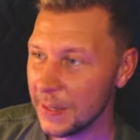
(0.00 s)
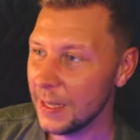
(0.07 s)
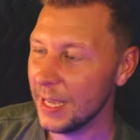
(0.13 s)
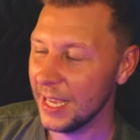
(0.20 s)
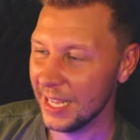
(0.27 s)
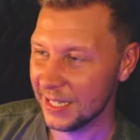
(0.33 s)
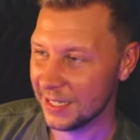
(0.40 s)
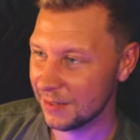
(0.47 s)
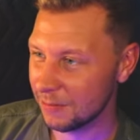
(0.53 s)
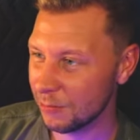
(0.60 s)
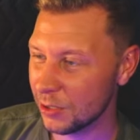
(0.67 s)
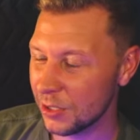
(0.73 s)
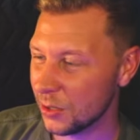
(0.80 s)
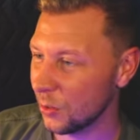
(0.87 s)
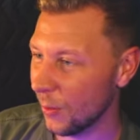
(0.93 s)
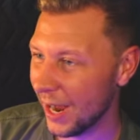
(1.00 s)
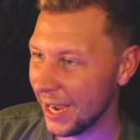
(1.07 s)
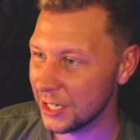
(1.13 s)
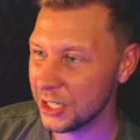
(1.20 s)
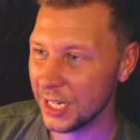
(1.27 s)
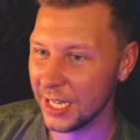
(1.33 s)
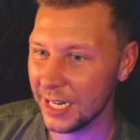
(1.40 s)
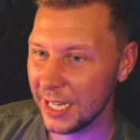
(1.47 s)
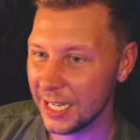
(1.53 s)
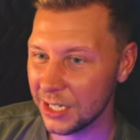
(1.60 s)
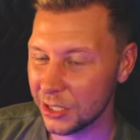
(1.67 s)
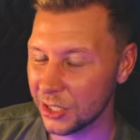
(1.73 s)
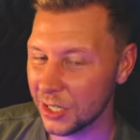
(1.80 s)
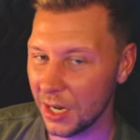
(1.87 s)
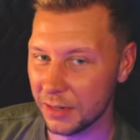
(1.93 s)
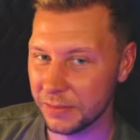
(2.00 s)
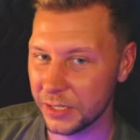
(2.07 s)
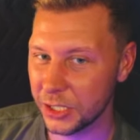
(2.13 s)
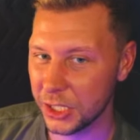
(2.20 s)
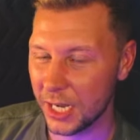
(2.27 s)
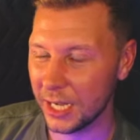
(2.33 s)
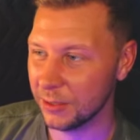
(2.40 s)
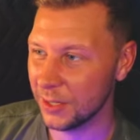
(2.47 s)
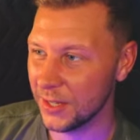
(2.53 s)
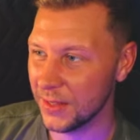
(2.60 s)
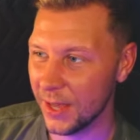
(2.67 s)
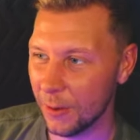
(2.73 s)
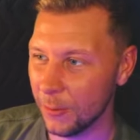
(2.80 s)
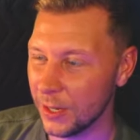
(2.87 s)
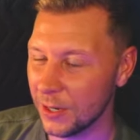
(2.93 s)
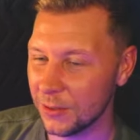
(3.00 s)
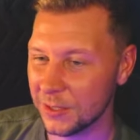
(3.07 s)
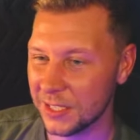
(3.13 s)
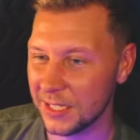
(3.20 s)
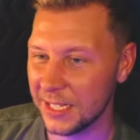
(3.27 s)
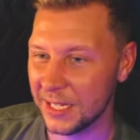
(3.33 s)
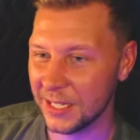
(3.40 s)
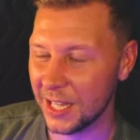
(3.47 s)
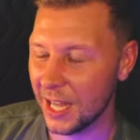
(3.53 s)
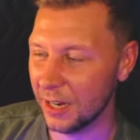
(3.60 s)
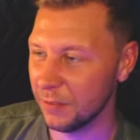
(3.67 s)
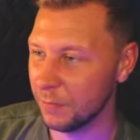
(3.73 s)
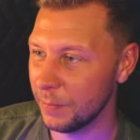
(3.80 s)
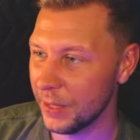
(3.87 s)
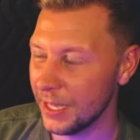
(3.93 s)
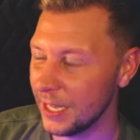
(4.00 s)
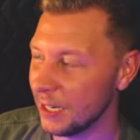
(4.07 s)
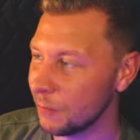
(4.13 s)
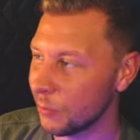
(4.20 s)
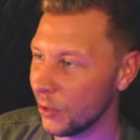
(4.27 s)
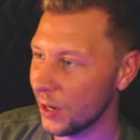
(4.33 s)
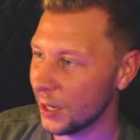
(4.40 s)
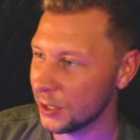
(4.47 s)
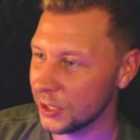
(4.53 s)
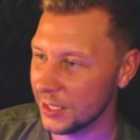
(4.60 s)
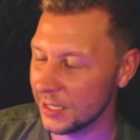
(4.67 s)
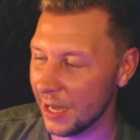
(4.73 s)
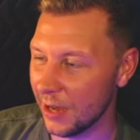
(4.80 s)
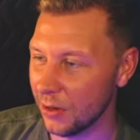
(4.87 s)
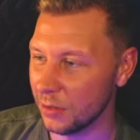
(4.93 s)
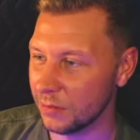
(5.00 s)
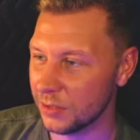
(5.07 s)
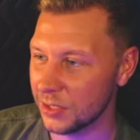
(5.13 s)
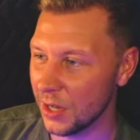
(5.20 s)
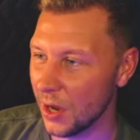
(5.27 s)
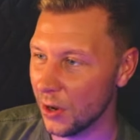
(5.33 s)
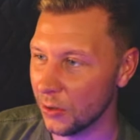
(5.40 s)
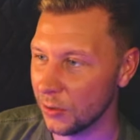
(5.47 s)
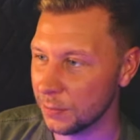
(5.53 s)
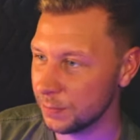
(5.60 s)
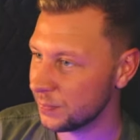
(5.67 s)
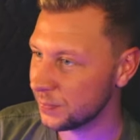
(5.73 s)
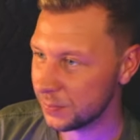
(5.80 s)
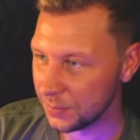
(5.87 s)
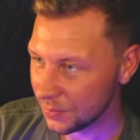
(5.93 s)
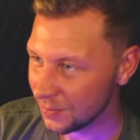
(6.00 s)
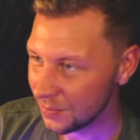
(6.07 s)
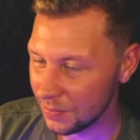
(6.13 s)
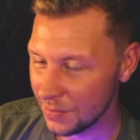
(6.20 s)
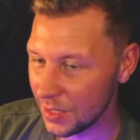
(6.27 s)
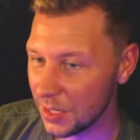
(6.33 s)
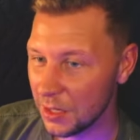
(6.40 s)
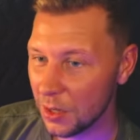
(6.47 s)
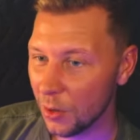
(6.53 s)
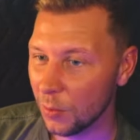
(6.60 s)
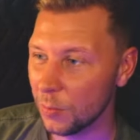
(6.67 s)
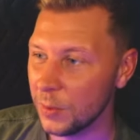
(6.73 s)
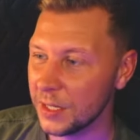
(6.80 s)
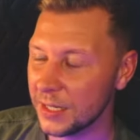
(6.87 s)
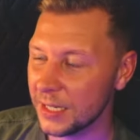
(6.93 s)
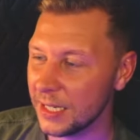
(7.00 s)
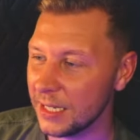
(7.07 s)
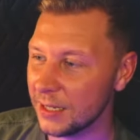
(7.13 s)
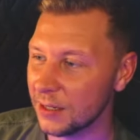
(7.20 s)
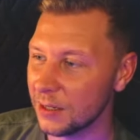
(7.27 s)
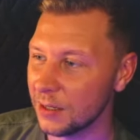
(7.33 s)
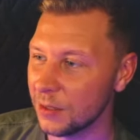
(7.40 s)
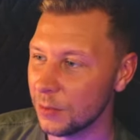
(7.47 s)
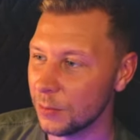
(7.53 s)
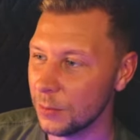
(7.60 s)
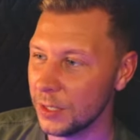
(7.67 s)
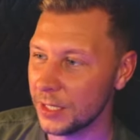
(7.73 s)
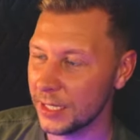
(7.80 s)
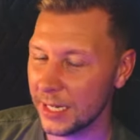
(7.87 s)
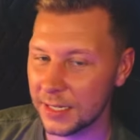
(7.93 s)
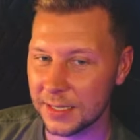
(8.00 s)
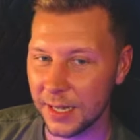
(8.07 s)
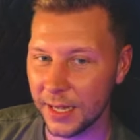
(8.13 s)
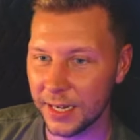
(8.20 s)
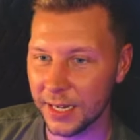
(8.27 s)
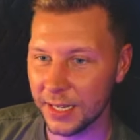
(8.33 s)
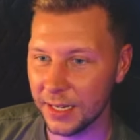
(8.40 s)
it's scratching an itch of a genre that we don't see a lot of big productions out of. So really, really excited